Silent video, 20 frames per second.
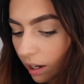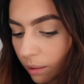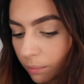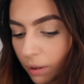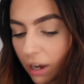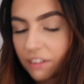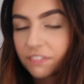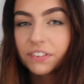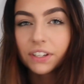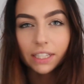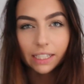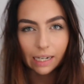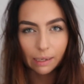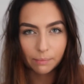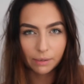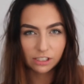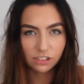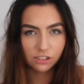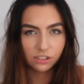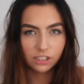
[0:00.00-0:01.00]
I feel like I
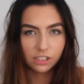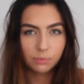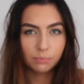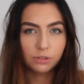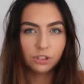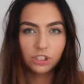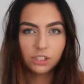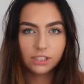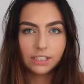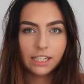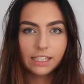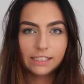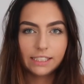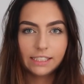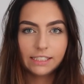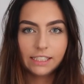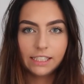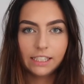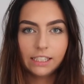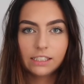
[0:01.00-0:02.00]
mentioned this, but just in case
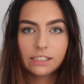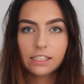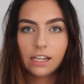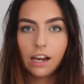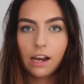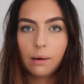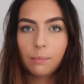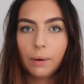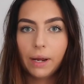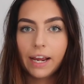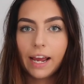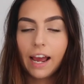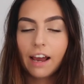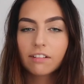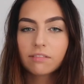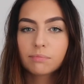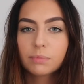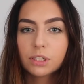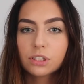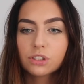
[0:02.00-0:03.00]
I didn't, I
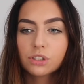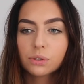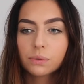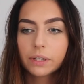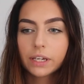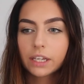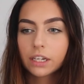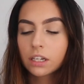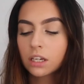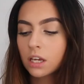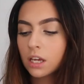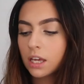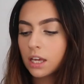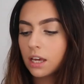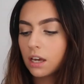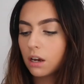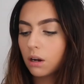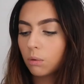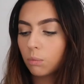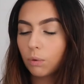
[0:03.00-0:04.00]
have been doing
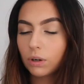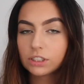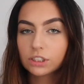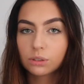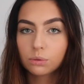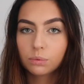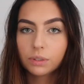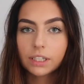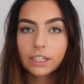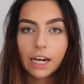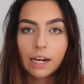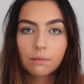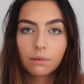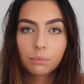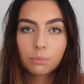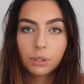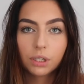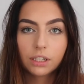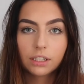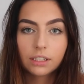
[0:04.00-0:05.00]
once a week. I will
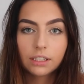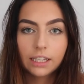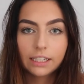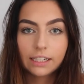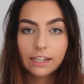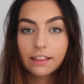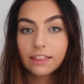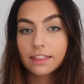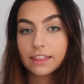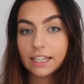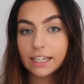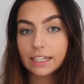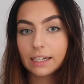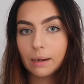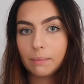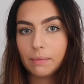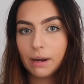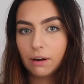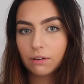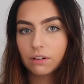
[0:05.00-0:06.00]
put like a thick
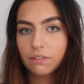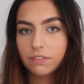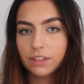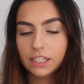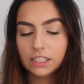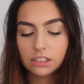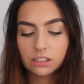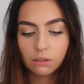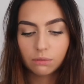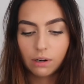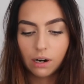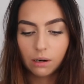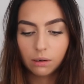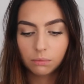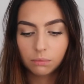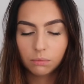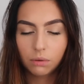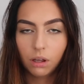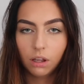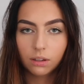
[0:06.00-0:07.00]
amount of this
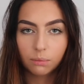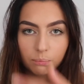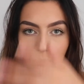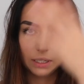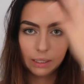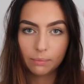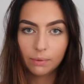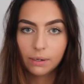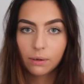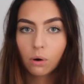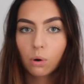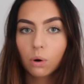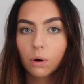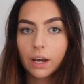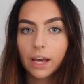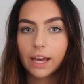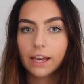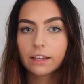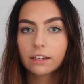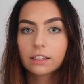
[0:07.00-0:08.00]
around on like my whole
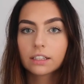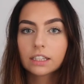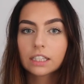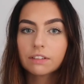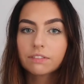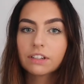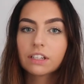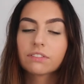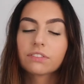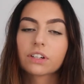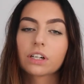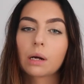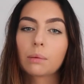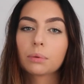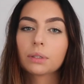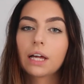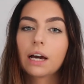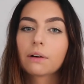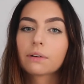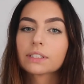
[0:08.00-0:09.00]
head, leave it in for a
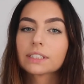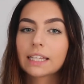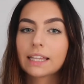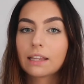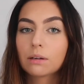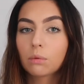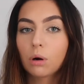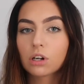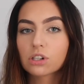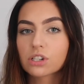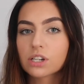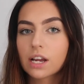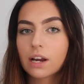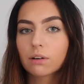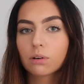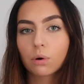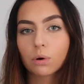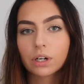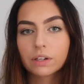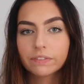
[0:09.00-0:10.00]
couple hours and then wash it
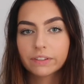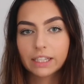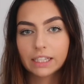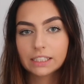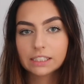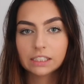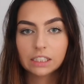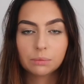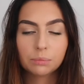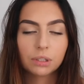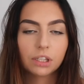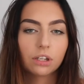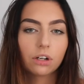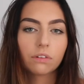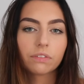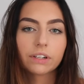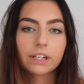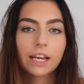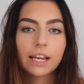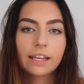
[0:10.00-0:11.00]
out, or even like sleep with it
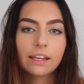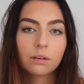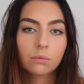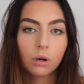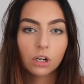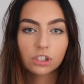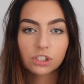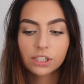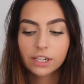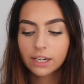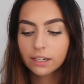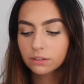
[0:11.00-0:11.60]
overnight and wash it